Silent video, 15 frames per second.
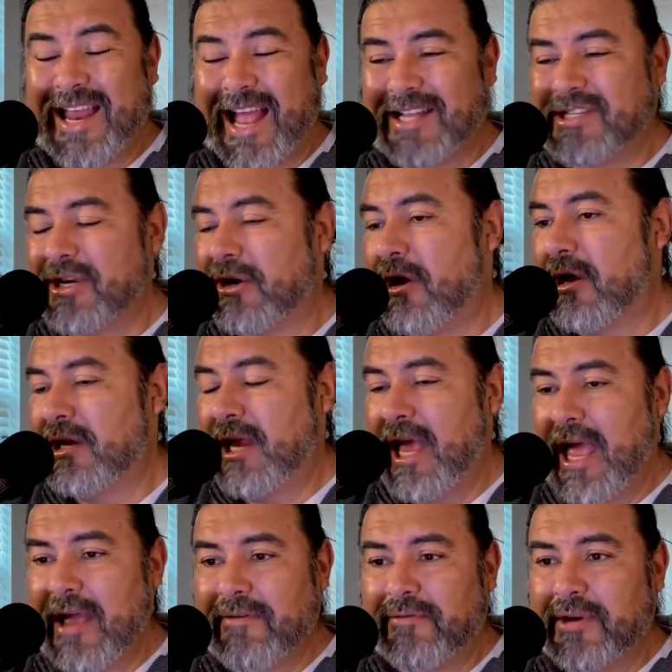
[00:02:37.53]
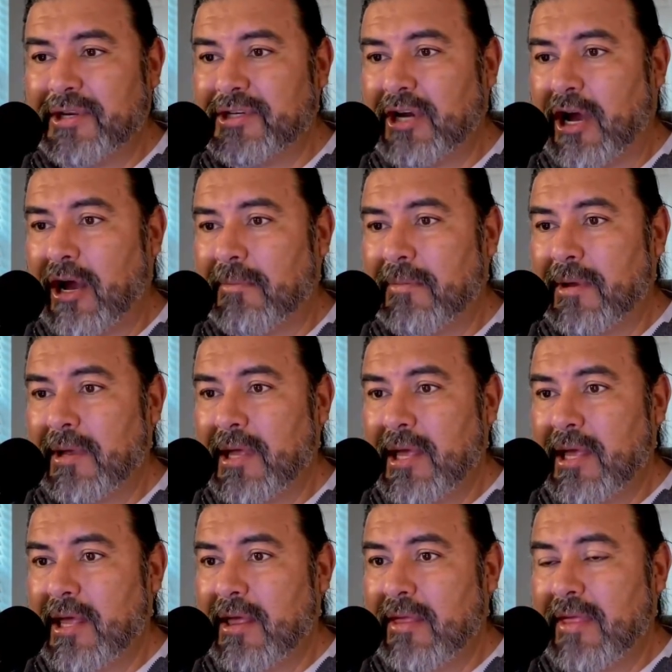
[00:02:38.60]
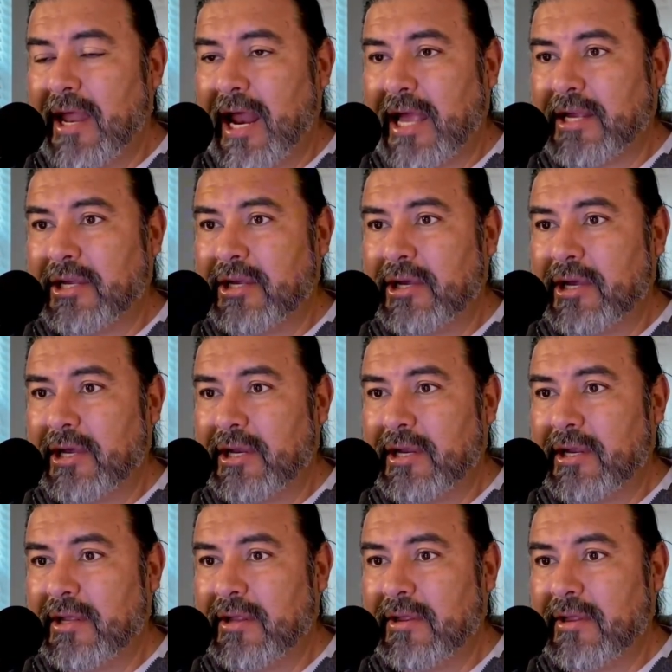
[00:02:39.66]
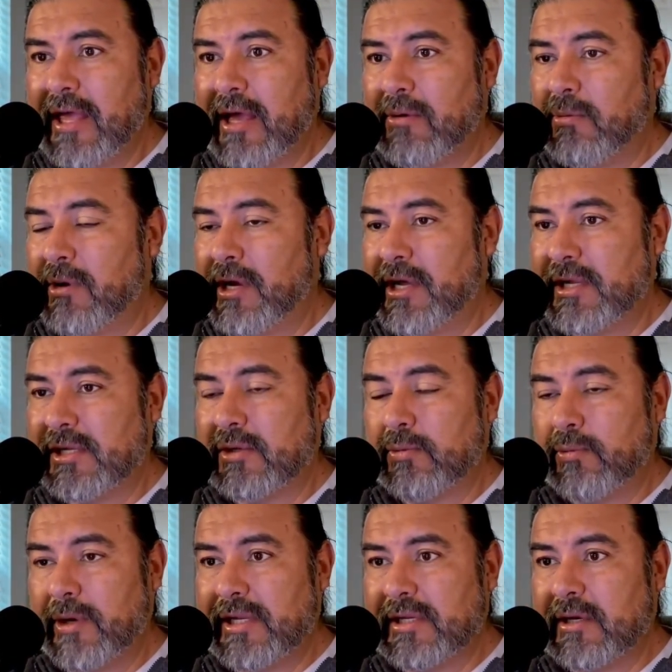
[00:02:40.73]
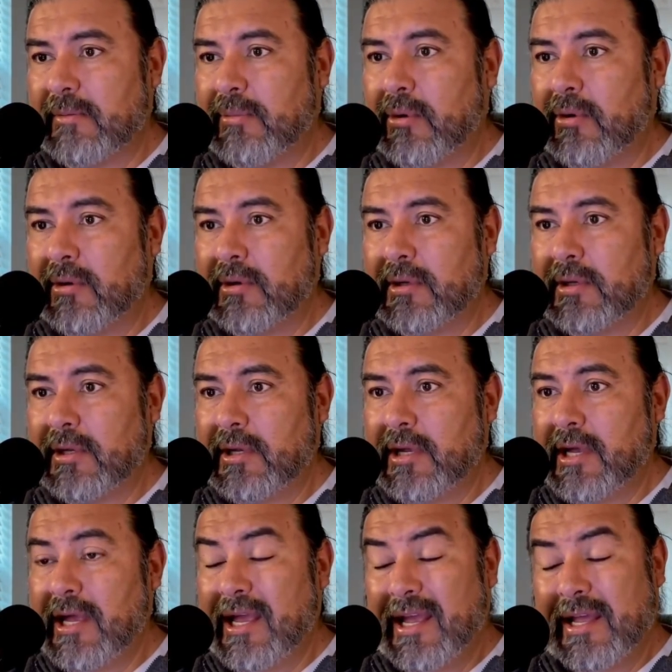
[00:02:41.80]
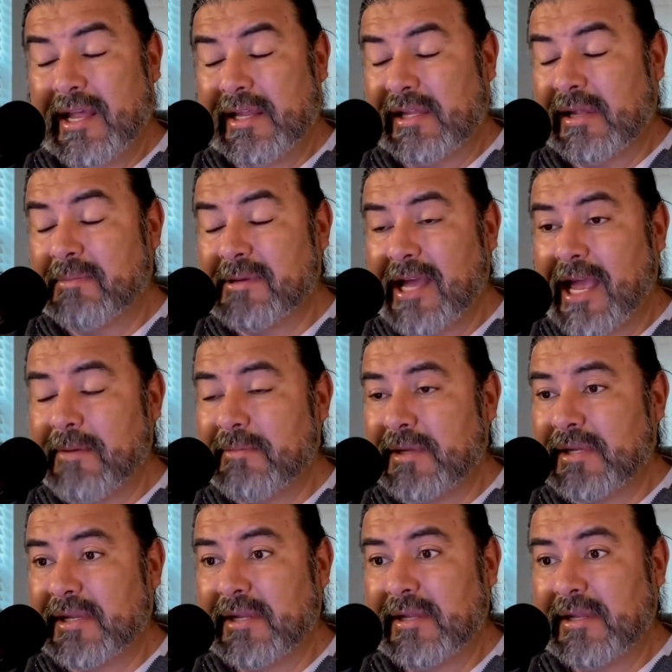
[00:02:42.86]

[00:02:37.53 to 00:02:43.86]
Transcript: I took on every job that I could that was reasonable, and sometimes